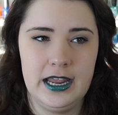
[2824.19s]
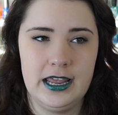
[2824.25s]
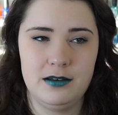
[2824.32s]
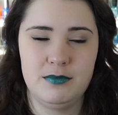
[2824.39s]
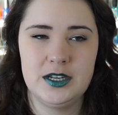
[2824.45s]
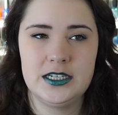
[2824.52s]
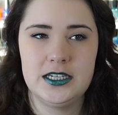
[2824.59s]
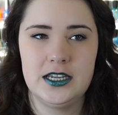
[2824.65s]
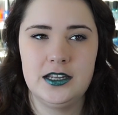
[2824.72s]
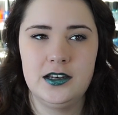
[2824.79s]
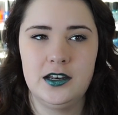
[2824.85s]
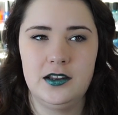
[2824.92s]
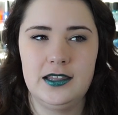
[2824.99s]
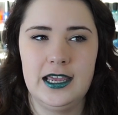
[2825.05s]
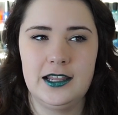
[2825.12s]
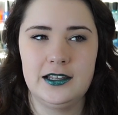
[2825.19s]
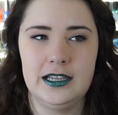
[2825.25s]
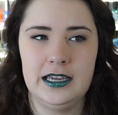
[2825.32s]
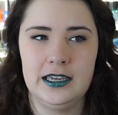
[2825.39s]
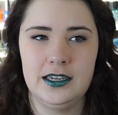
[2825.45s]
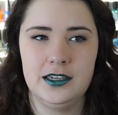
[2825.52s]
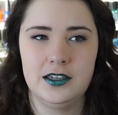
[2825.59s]
in Edmonton that
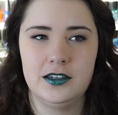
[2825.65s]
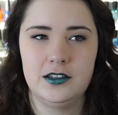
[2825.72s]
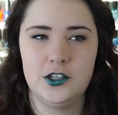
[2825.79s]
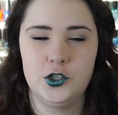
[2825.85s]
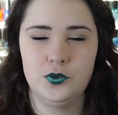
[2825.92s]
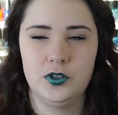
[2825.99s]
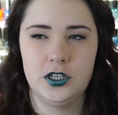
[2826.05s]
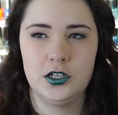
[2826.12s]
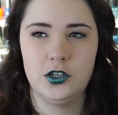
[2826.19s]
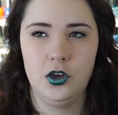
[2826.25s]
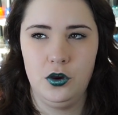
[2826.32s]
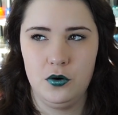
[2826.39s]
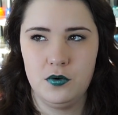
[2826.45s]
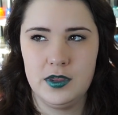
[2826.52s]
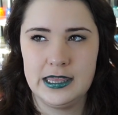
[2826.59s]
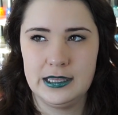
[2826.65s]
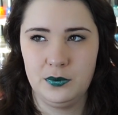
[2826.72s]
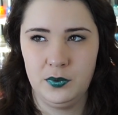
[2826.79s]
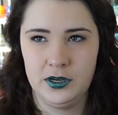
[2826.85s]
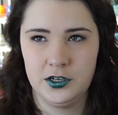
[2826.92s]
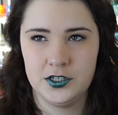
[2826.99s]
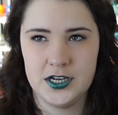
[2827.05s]
like you could go in
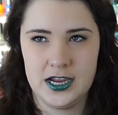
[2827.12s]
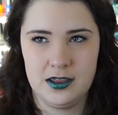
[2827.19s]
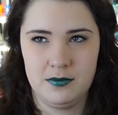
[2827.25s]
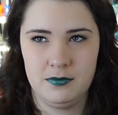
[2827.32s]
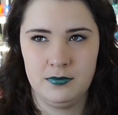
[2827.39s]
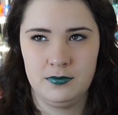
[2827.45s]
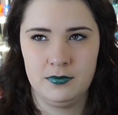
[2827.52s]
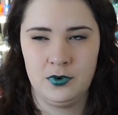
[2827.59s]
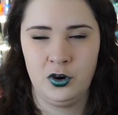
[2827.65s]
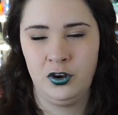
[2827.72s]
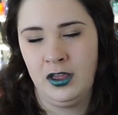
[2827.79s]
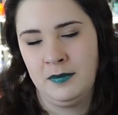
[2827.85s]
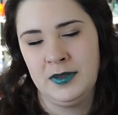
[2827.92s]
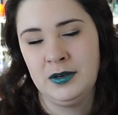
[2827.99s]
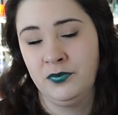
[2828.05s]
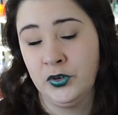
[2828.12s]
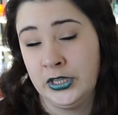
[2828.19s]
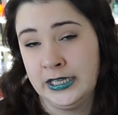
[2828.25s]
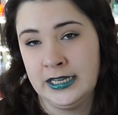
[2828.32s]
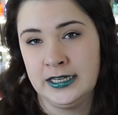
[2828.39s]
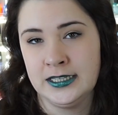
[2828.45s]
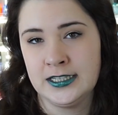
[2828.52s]
the wintertime or I mean
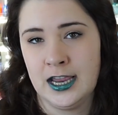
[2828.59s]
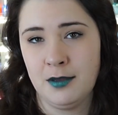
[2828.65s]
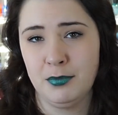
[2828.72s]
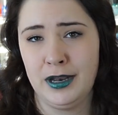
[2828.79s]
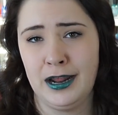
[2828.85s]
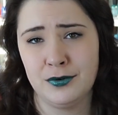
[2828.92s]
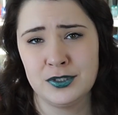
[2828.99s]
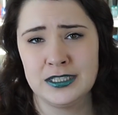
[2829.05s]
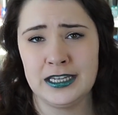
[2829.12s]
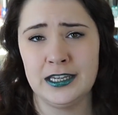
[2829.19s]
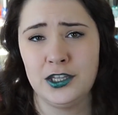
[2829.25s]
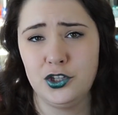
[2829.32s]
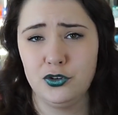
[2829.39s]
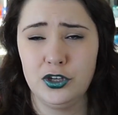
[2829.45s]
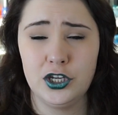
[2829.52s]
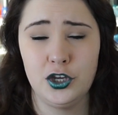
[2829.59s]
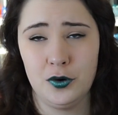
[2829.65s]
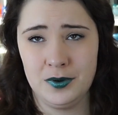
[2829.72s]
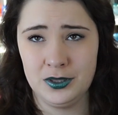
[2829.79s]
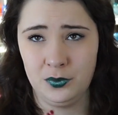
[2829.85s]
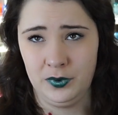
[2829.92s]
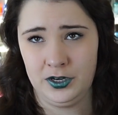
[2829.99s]
really anytime but I was like you could
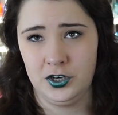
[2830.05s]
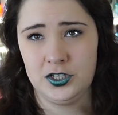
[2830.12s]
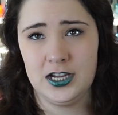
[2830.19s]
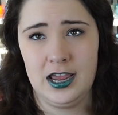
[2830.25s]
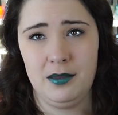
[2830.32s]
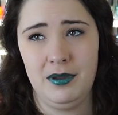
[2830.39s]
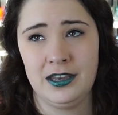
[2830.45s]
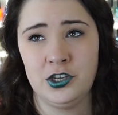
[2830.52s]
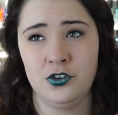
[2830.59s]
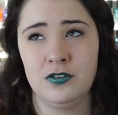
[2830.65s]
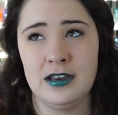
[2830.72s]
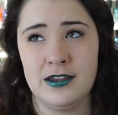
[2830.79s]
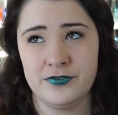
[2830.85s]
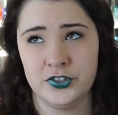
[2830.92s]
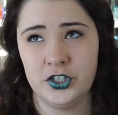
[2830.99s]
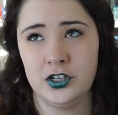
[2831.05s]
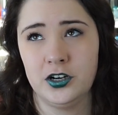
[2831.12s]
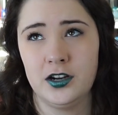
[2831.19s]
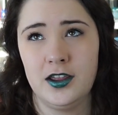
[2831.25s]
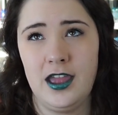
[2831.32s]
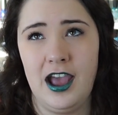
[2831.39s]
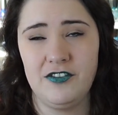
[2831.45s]
go in the wintertime and you'd
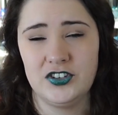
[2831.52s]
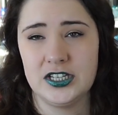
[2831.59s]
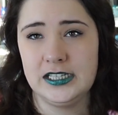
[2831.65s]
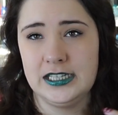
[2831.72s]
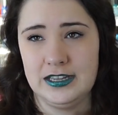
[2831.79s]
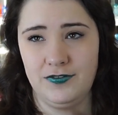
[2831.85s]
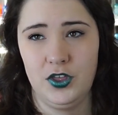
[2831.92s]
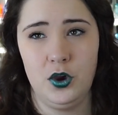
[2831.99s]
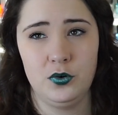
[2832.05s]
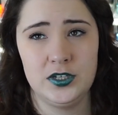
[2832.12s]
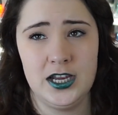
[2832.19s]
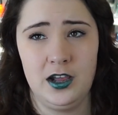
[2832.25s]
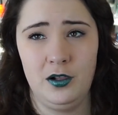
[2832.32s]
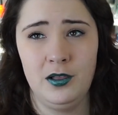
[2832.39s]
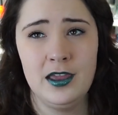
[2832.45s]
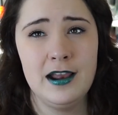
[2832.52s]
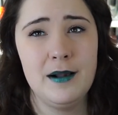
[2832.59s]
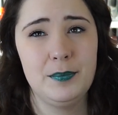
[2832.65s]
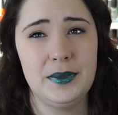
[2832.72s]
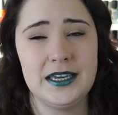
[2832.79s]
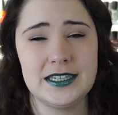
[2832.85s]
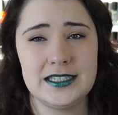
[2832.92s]
never have to leave the hotel
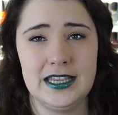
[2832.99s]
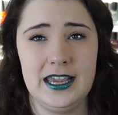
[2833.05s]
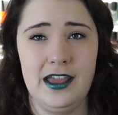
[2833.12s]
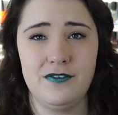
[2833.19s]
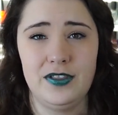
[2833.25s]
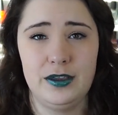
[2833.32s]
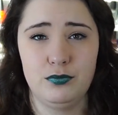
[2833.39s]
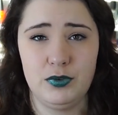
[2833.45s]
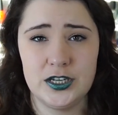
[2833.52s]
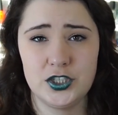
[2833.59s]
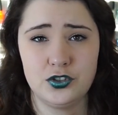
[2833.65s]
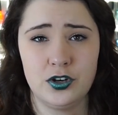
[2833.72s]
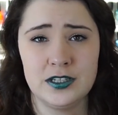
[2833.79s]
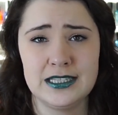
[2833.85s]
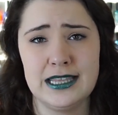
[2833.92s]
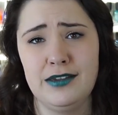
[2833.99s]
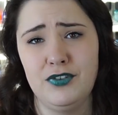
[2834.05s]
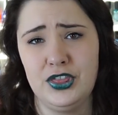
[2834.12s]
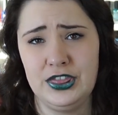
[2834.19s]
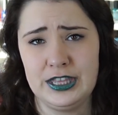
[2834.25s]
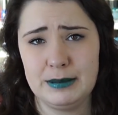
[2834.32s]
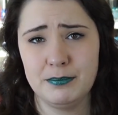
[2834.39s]
because they have like restaurants they
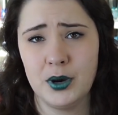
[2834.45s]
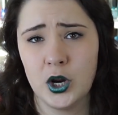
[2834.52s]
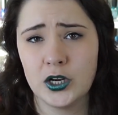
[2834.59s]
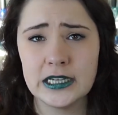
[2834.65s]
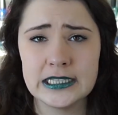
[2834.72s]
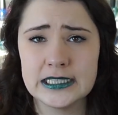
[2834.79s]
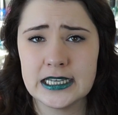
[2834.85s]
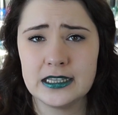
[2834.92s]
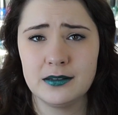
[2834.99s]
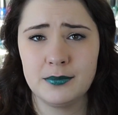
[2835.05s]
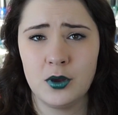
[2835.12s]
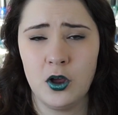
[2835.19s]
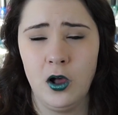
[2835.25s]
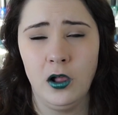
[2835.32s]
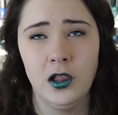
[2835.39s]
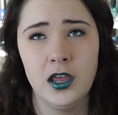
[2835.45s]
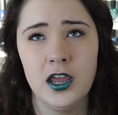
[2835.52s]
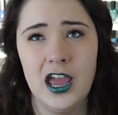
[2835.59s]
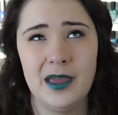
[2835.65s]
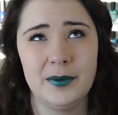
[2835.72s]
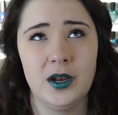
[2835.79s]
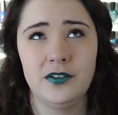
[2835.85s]
have a theme park inside the mall
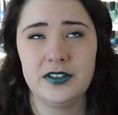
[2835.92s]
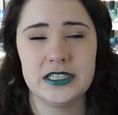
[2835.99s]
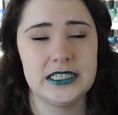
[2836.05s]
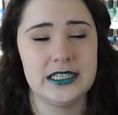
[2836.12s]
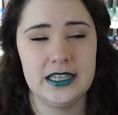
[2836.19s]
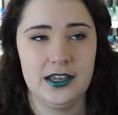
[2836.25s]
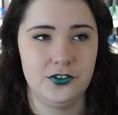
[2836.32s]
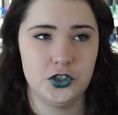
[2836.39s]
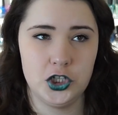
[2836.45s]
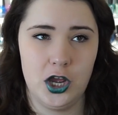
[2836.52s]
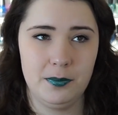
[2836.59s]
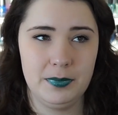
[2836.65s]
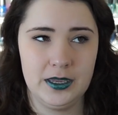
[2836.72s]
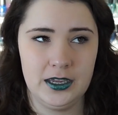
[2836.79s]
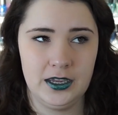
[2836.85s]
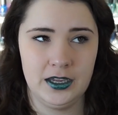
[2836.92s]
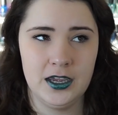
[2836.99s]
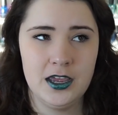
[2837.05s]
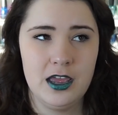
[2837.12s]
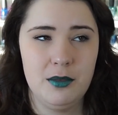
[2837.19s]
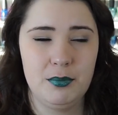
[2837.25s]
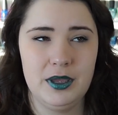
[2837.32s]
I mean obviously they have shopping
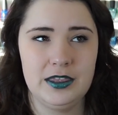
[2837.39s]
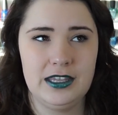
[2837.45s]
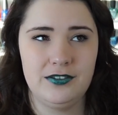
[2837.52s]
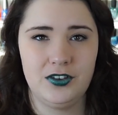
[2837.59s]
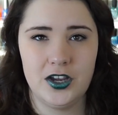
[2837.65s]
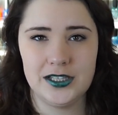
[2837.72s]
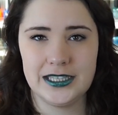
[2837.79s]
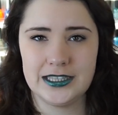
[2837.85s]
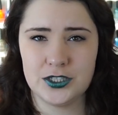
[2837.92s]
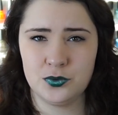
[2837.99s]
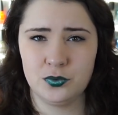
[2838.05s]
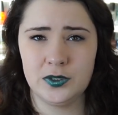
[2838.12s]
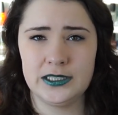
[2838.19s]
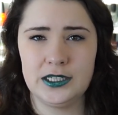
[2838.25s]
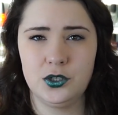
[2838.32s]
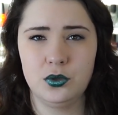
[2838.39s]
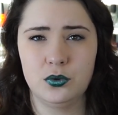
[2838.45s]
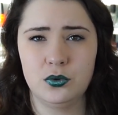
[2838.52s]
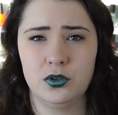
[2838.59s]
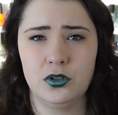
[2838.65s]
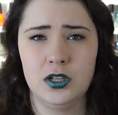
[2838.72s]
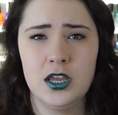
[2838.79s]
but they've got like this really
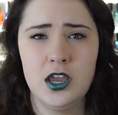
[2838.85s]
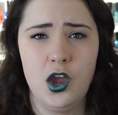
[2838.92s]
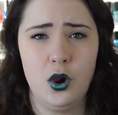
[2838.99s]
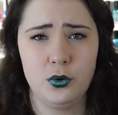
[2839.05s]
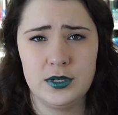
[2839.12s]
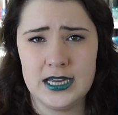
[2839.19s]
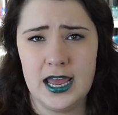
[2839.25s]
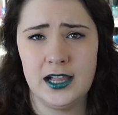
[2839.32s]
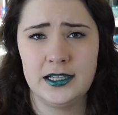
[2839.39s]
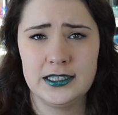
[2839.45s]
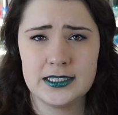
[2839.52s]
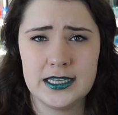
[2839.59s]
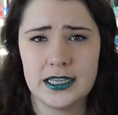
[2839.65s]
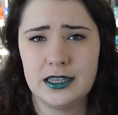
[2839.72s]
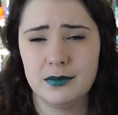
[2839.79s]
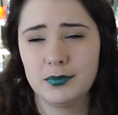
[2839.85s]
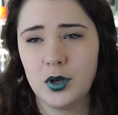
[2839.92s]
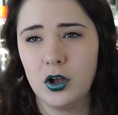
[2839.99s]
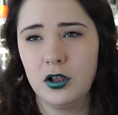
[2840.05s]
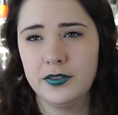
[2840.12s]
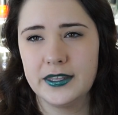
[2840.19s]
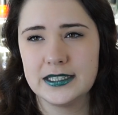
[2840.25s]
cool hotel inside the
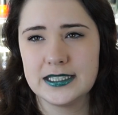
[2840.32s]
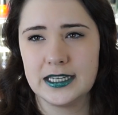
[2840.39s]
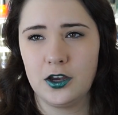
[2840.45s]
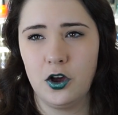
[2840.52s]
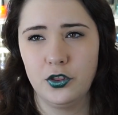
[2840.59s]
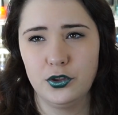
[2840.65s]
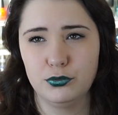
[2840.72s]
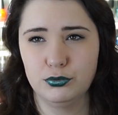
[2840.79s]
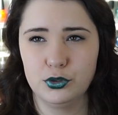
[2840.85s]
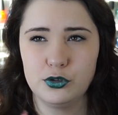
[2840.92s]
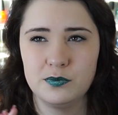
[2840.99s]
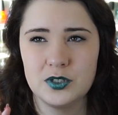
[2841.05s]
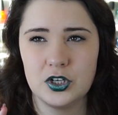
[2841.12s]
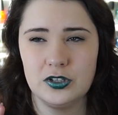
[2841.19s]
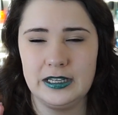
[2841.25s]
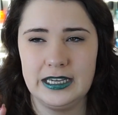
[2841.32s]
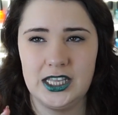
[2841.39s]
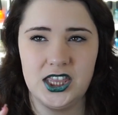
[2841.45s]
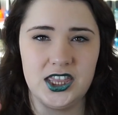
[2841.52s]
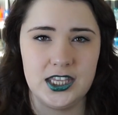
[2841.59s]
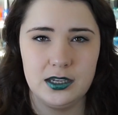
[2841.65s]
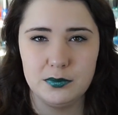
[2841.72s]
mall that's like all the rooms are
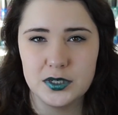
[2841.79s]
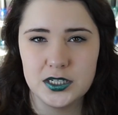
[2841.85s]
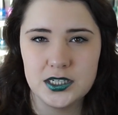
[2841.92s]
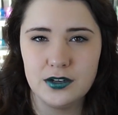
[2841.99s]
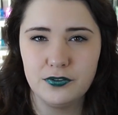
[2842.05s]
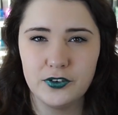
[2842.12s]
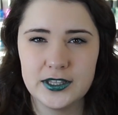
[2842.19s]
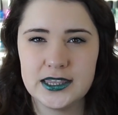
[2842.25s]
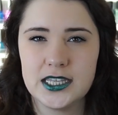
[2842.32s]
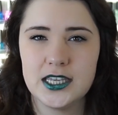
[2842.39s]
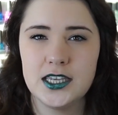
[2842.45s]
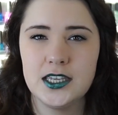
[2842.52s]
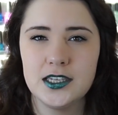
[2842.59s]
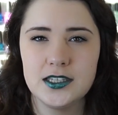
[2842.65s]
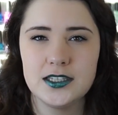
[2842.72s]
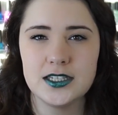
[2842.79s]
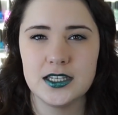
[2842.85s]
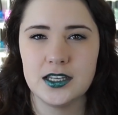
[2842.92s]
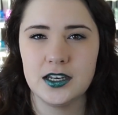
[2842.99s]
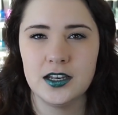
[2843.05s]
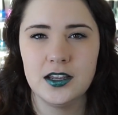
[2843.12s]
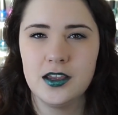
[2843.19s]
like themed different things
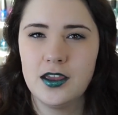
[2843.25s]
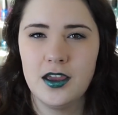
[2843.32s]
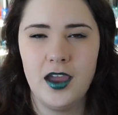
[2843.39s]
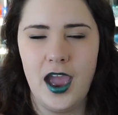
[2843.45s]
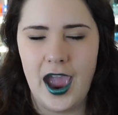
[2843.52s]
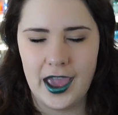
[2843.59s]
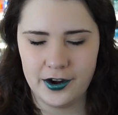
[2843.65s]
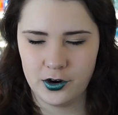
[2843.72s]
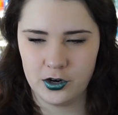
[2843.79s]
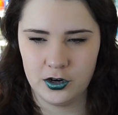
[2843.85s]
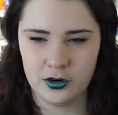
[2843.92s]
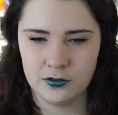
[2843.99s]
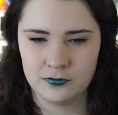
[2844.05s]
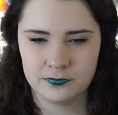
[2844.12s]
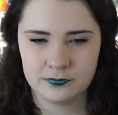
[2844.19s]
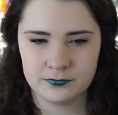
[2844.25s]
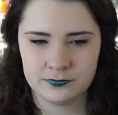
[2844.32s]
and I don't know